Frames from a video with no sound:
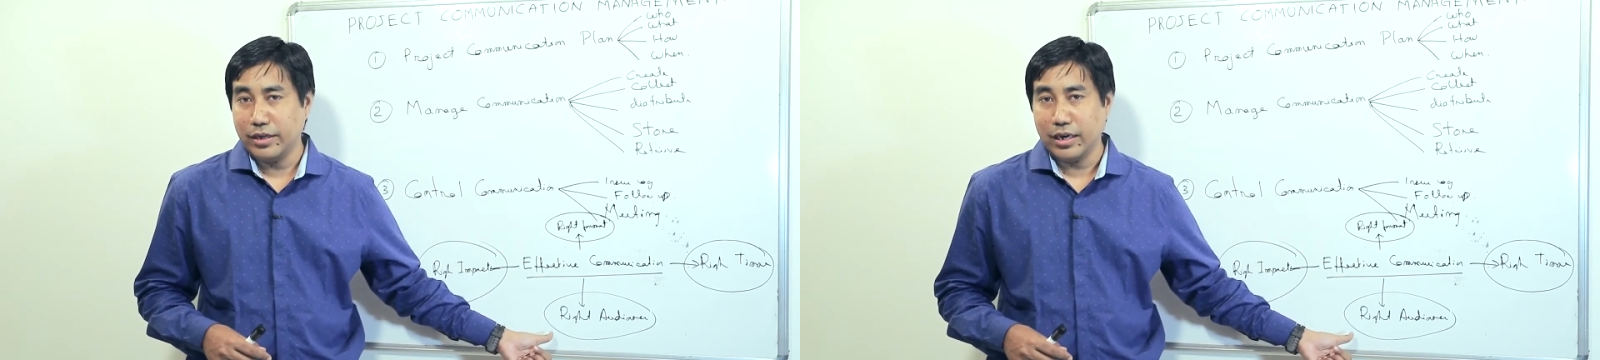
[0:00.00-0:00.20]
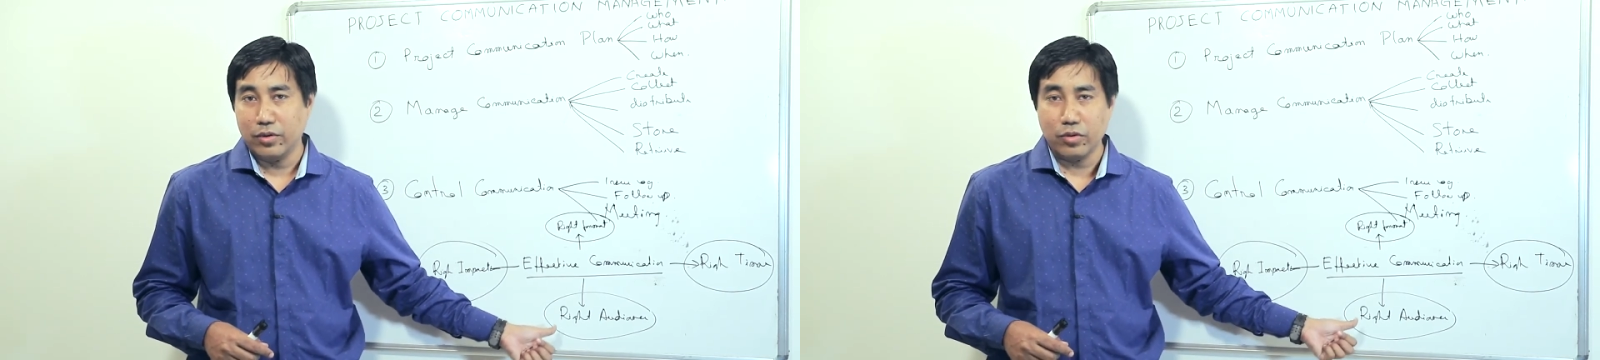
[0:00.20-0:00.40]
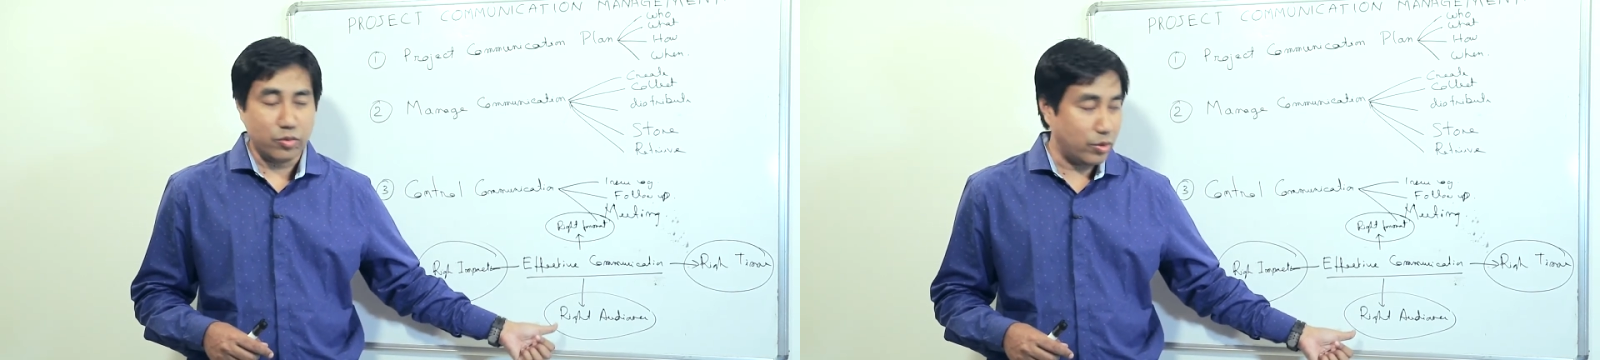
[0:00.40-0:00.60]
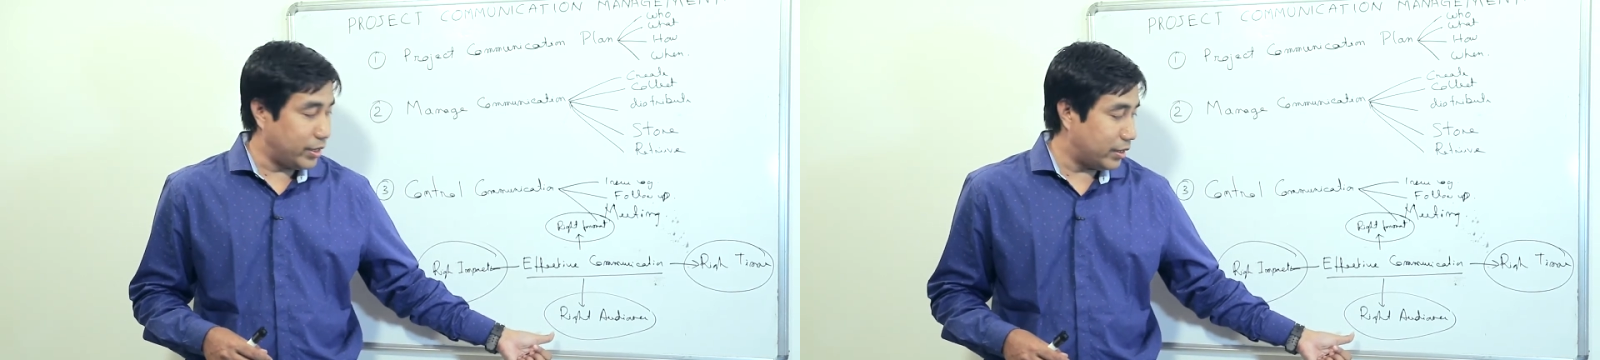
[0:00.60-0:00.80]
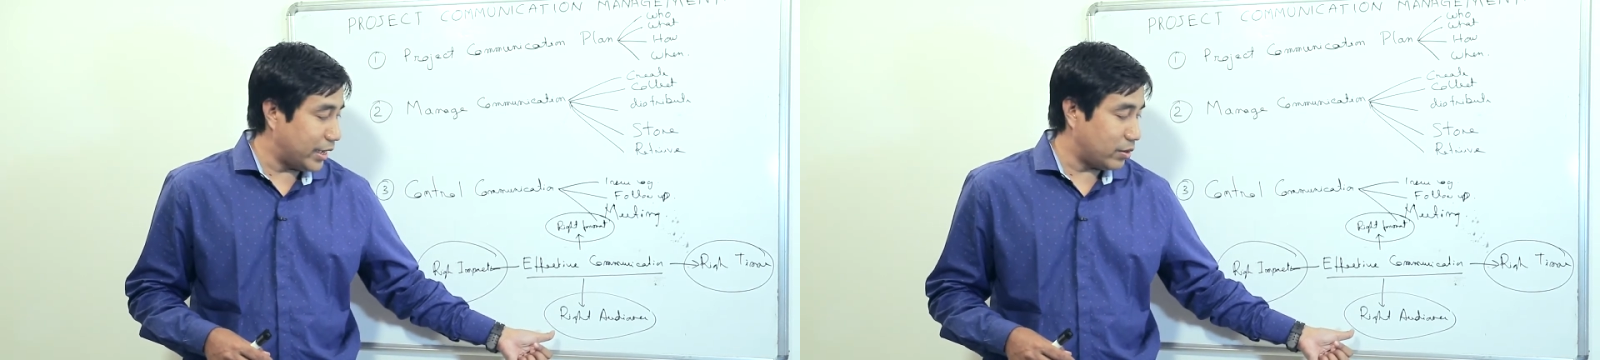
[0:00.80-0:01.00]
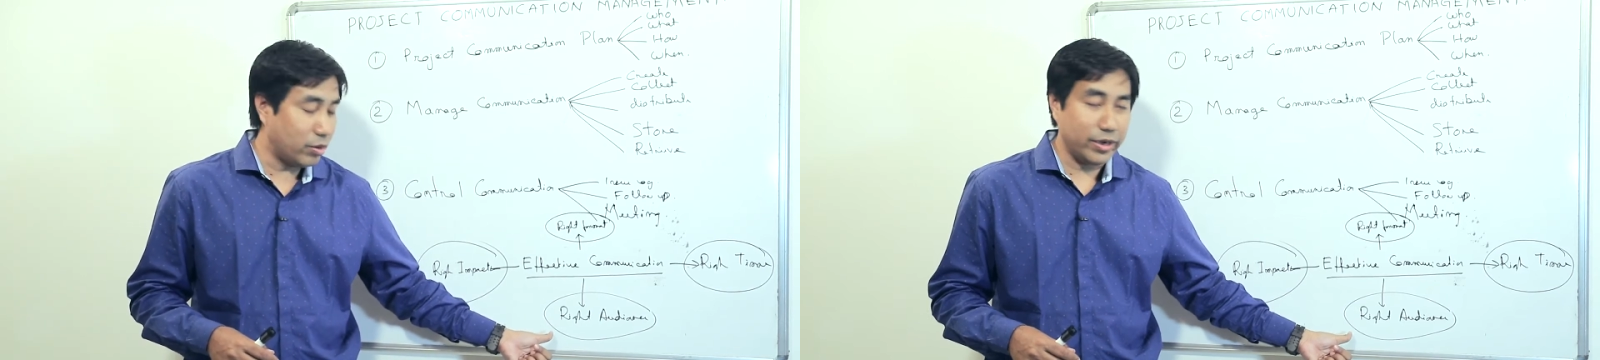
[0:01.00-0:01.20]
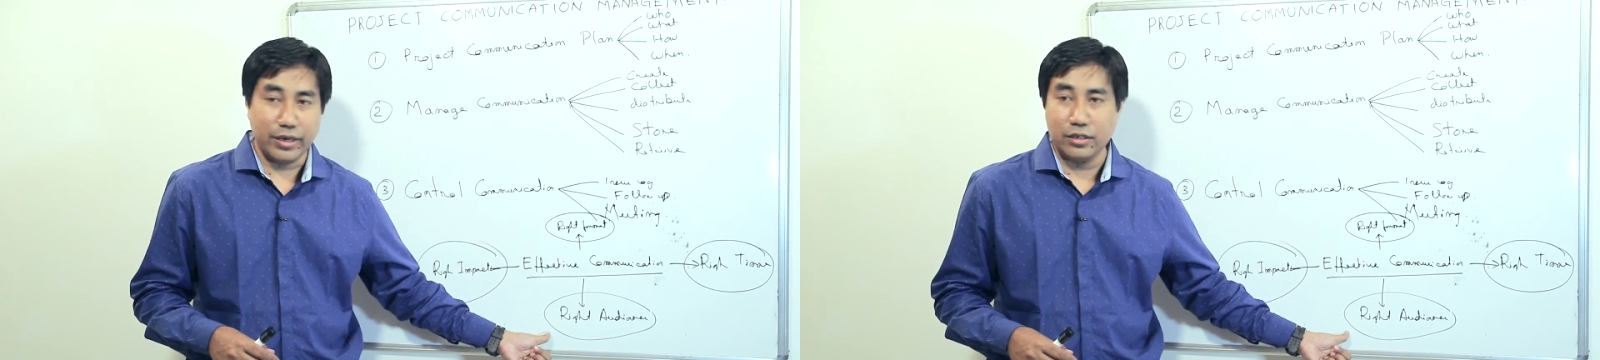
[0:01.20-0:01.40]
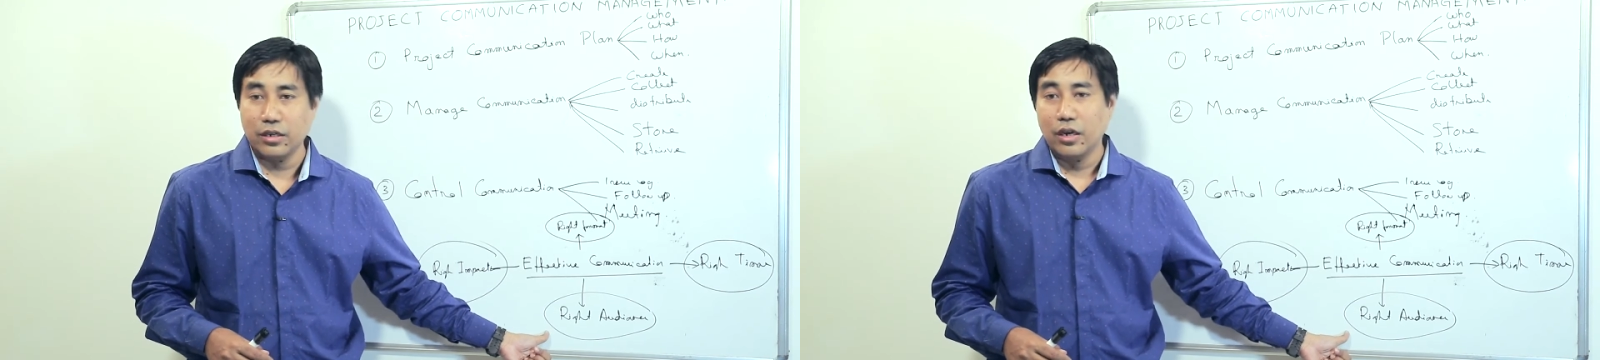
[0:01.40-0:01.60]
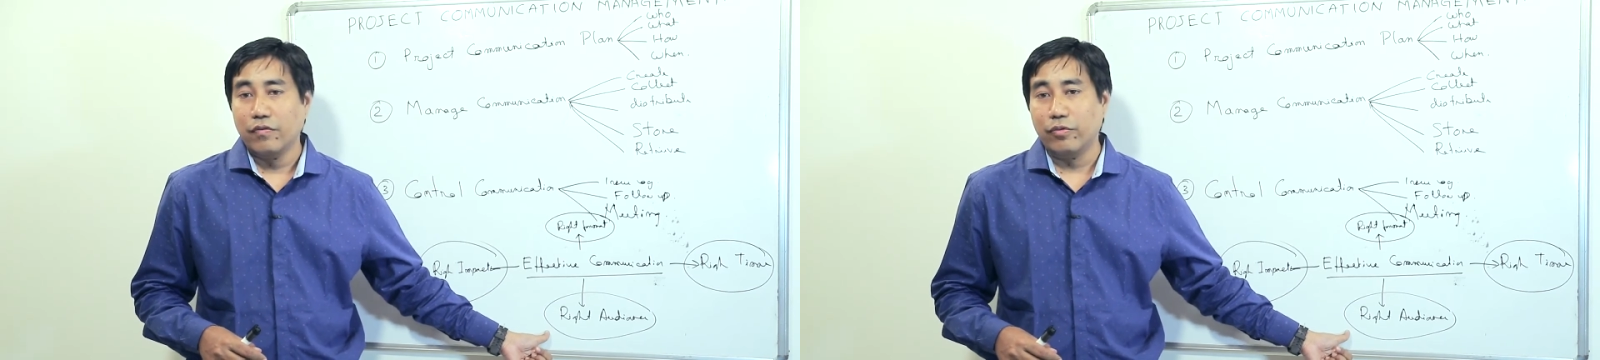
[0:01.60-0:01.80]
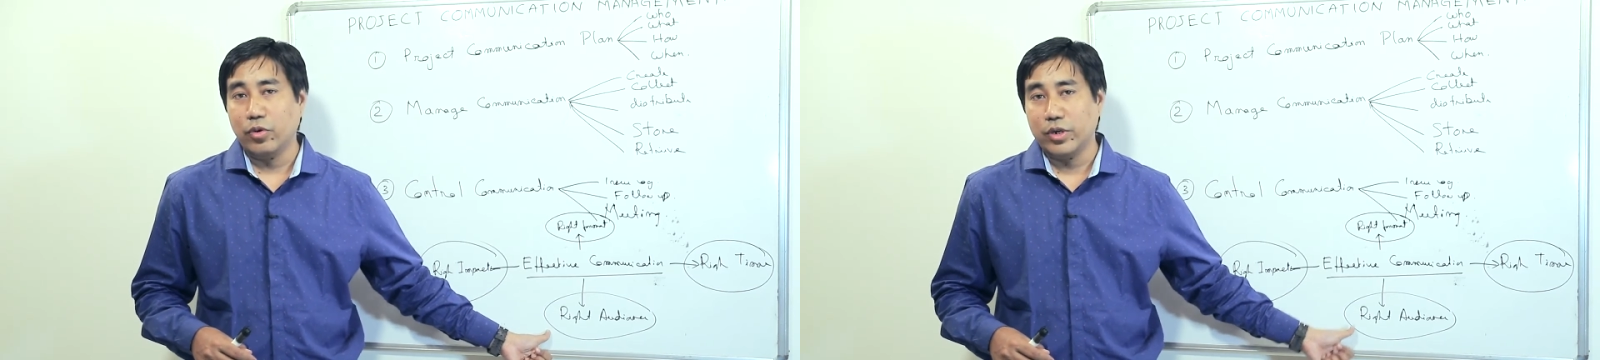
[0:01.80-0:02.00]
they are not right audience
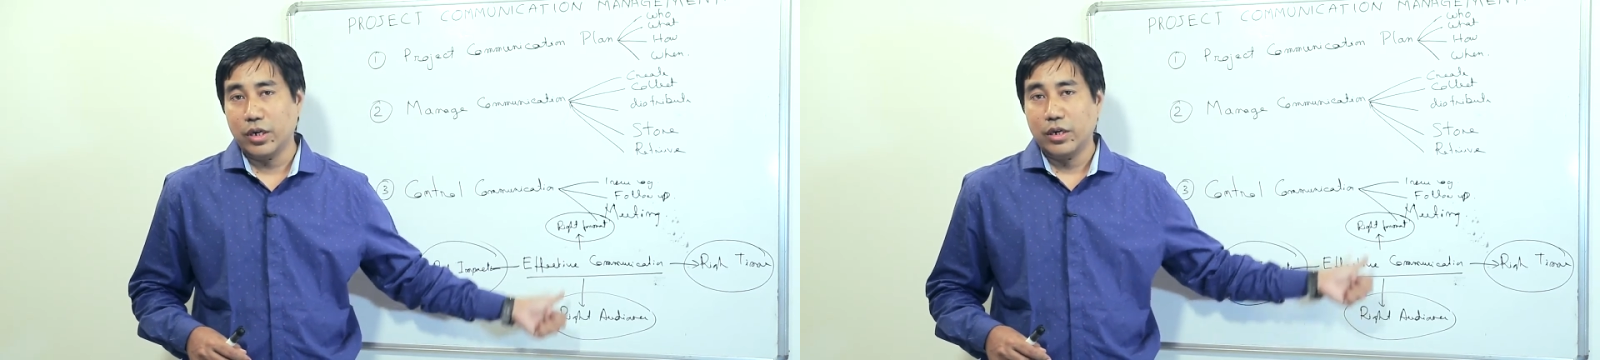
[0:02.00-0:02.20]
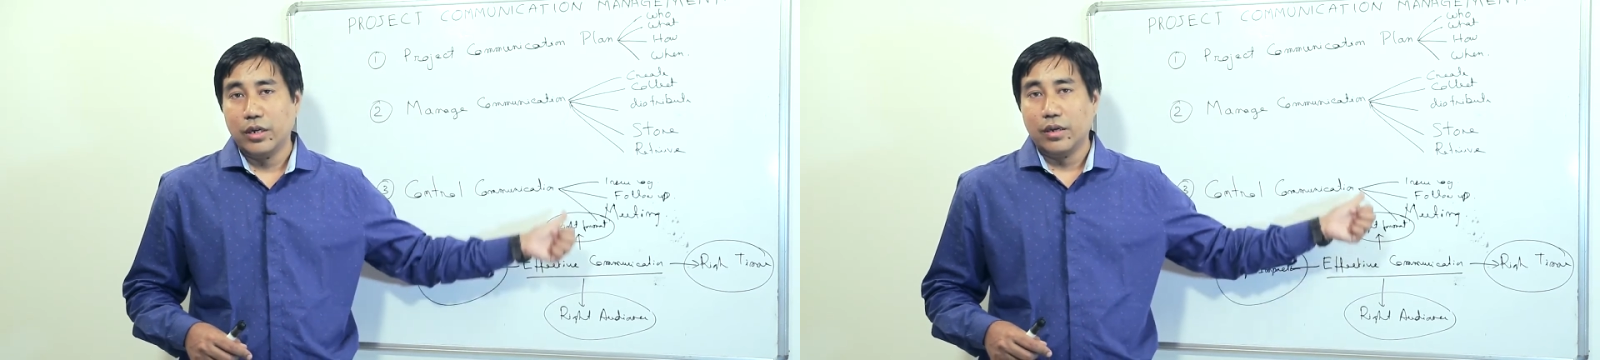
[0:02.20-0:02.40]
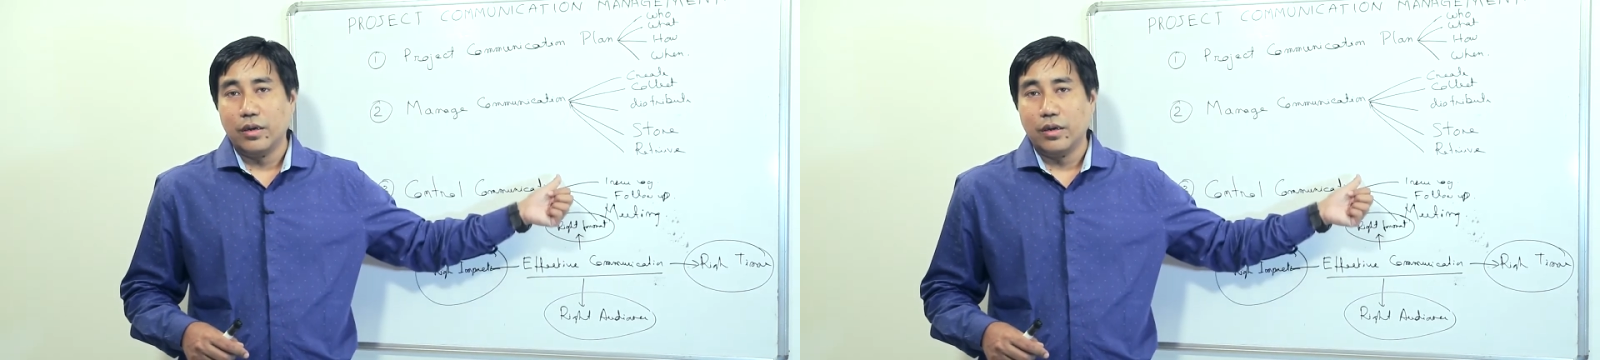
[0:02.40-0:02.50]
for the